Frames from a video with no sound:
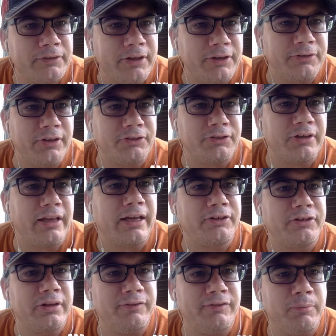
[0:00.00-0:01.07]
says the
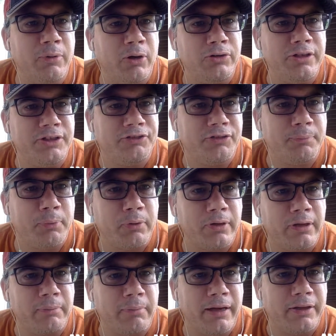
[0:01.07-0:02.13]
selection of emojis
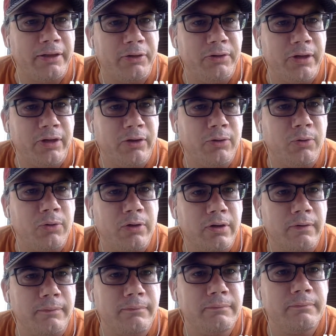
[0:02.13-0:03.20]
supported by the
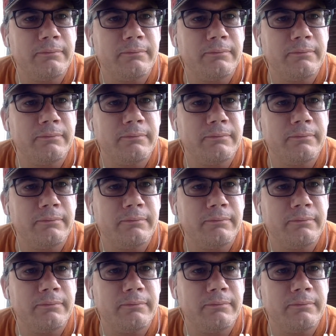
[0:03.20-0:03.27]
Unicorn.